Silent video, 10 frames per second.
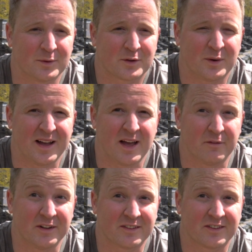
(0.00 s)
with quite a
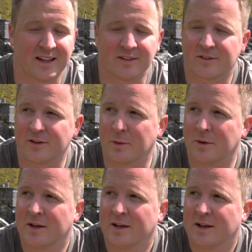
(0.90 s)
heavy descent, so
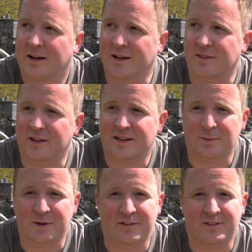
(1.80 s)
I think
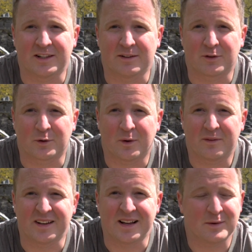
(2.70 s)
I'm going to have to leave the
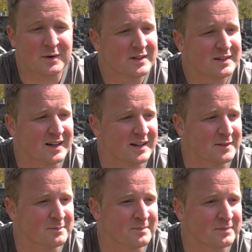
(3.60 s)
quarry now,
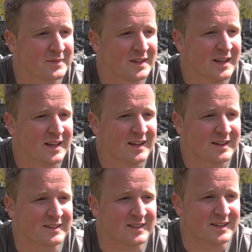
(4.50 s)

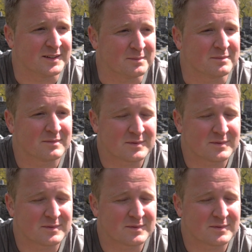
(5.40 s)
because I am